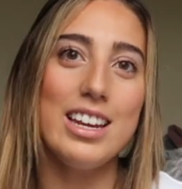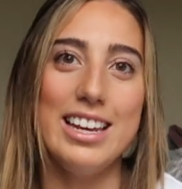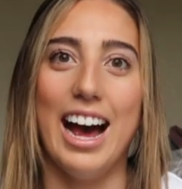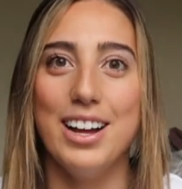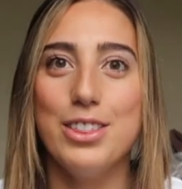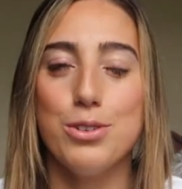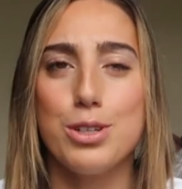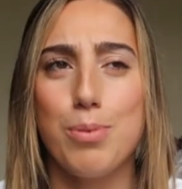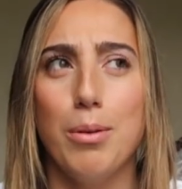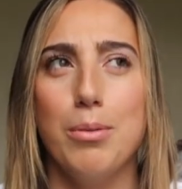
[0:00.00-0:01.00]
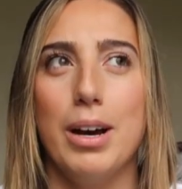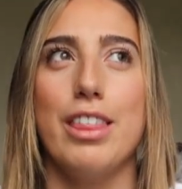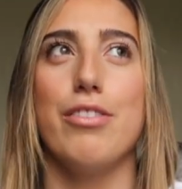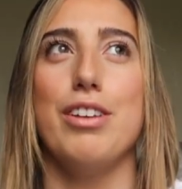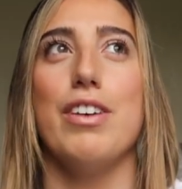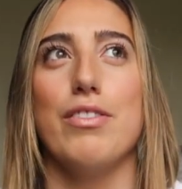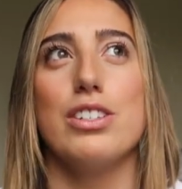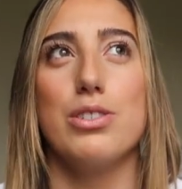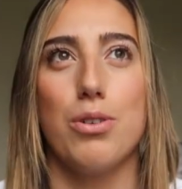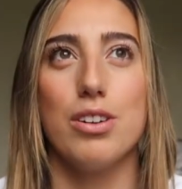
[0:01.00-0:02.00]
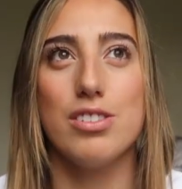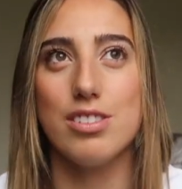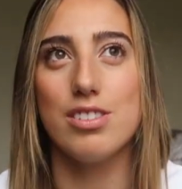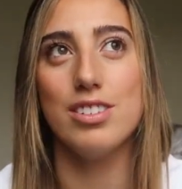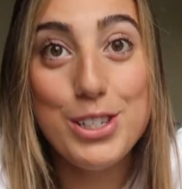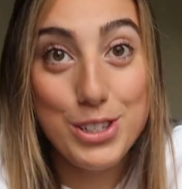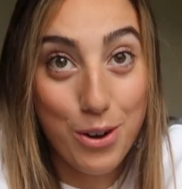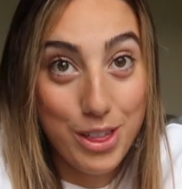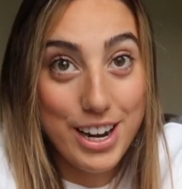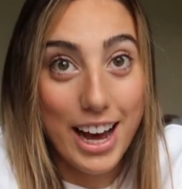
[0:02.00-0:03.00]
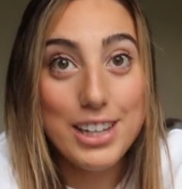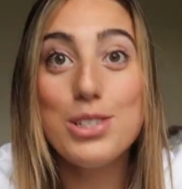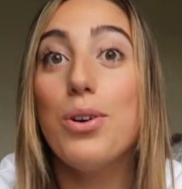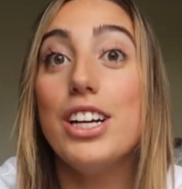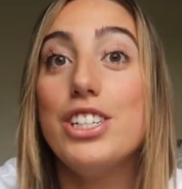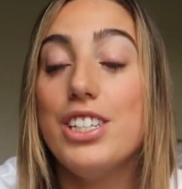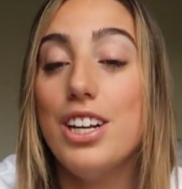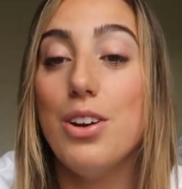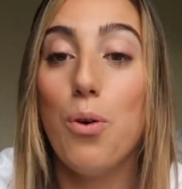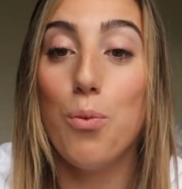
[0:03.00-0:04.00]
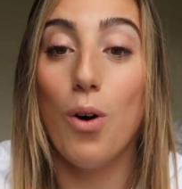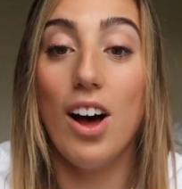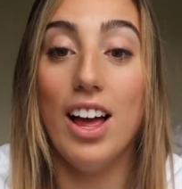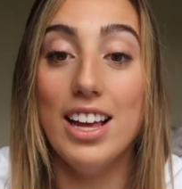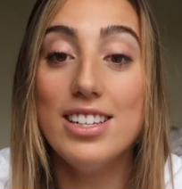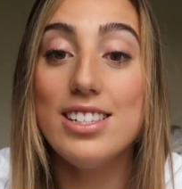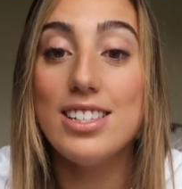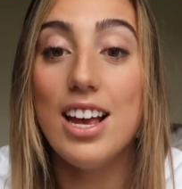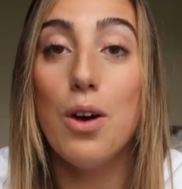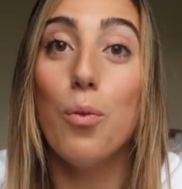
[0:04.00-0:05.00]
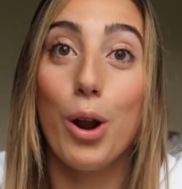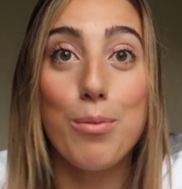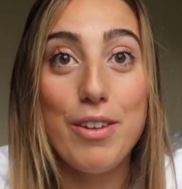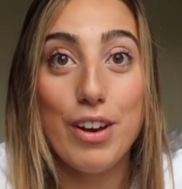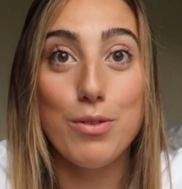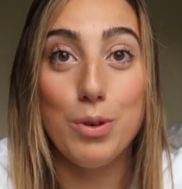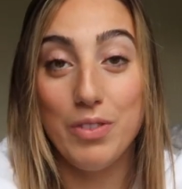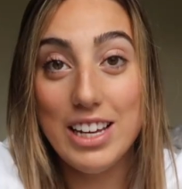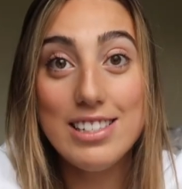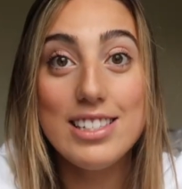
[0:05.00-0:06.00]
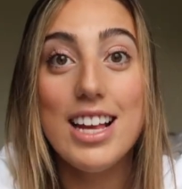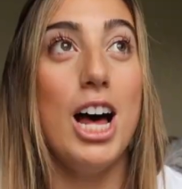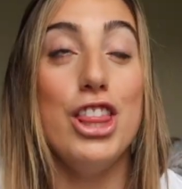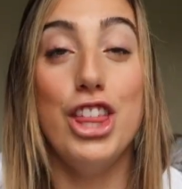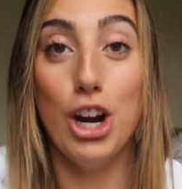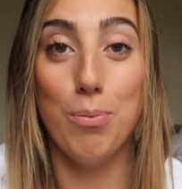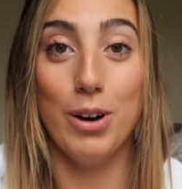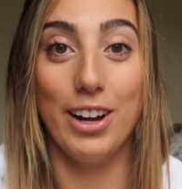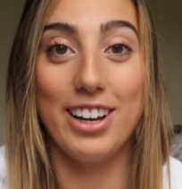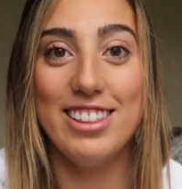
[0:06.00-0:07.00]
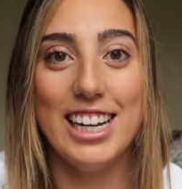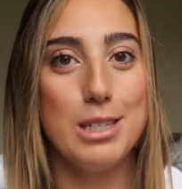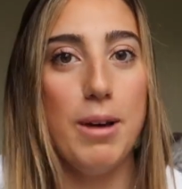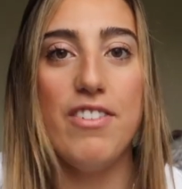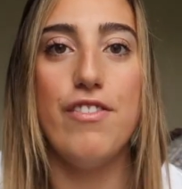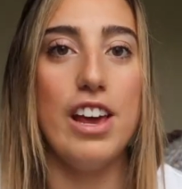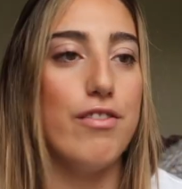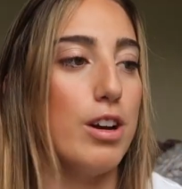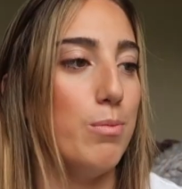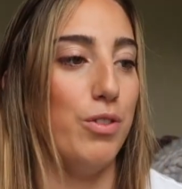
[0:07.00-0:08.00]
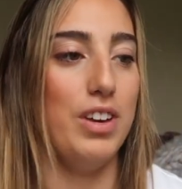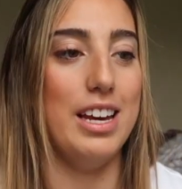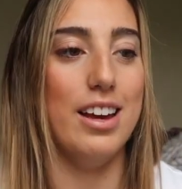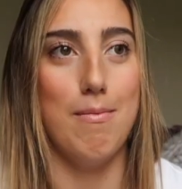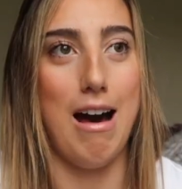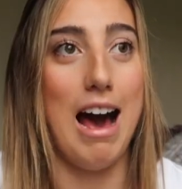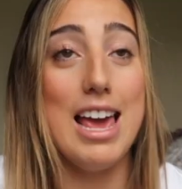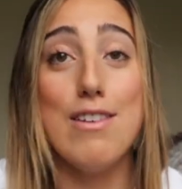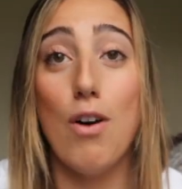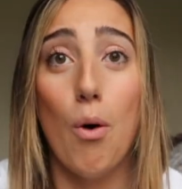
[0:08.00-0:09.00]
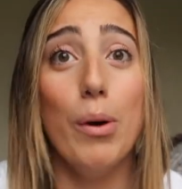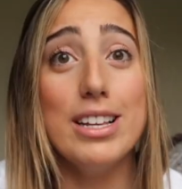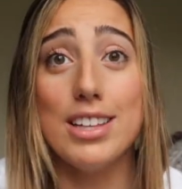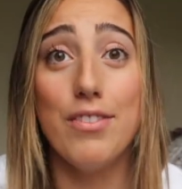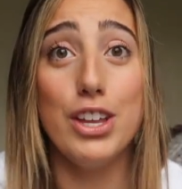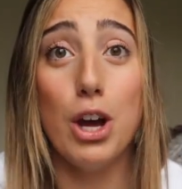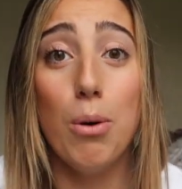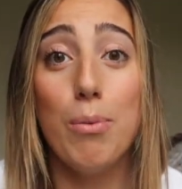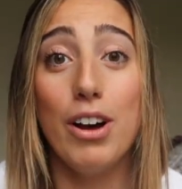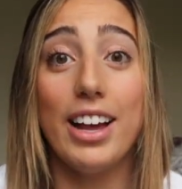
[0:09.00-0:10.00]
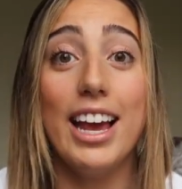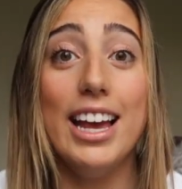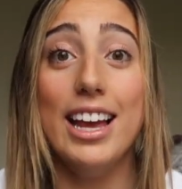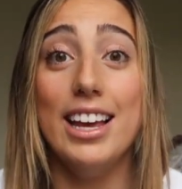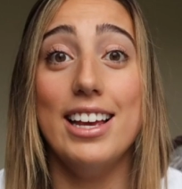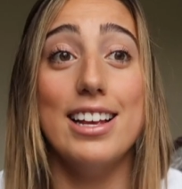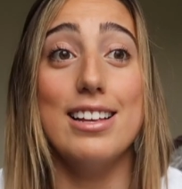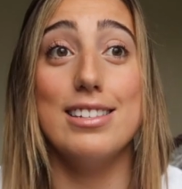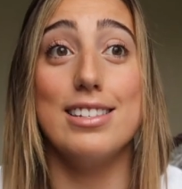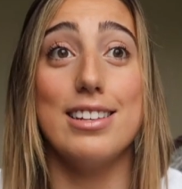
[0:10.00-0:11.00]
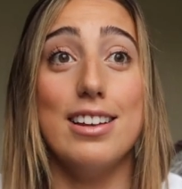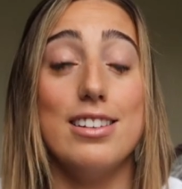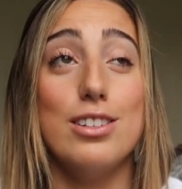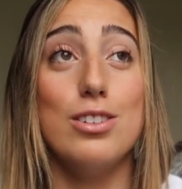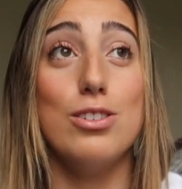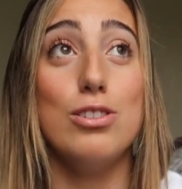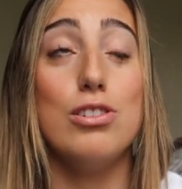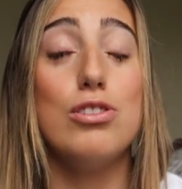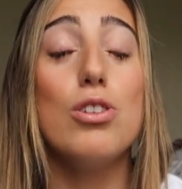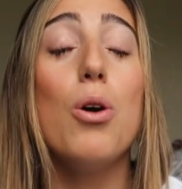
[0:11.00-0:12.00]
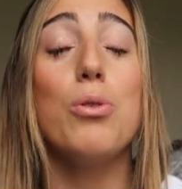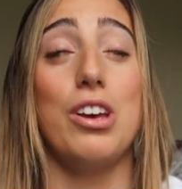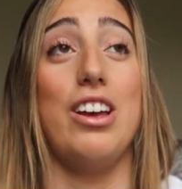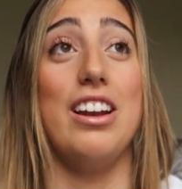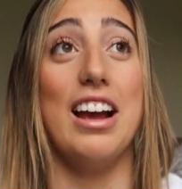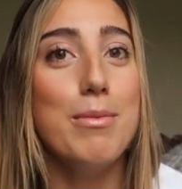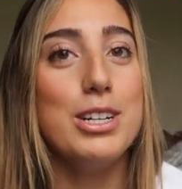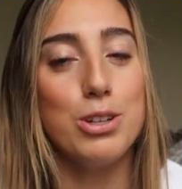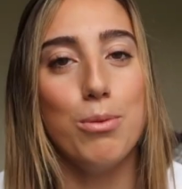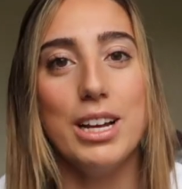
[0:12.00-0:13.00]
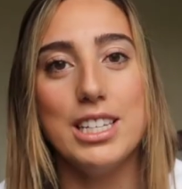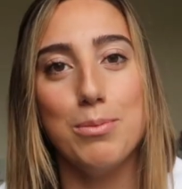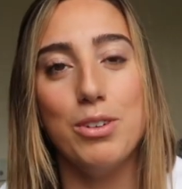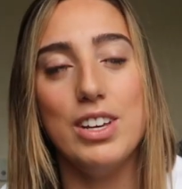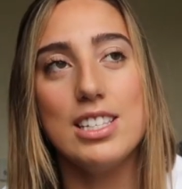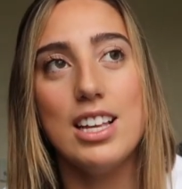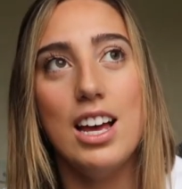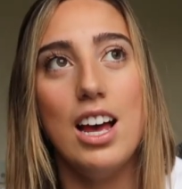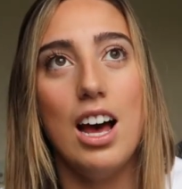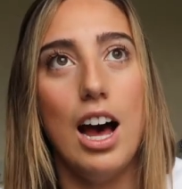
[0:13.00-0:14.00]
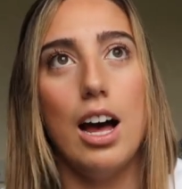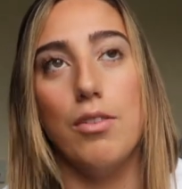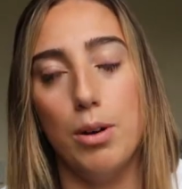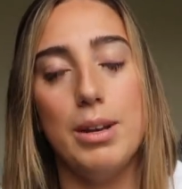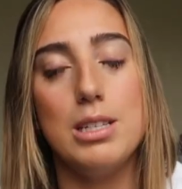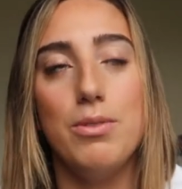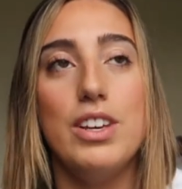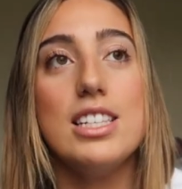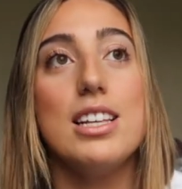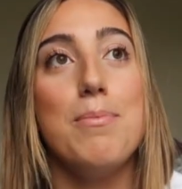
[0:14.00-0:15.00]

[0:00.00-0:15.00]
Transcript: yeah, those are probably my three favorite stores. So the next question was, what are my favorite movies? Uh, the Notebook. That's my favorite movie. Um, I have always loved The Notebook. It is so good. I'm into romantic movies, uh, romance movies,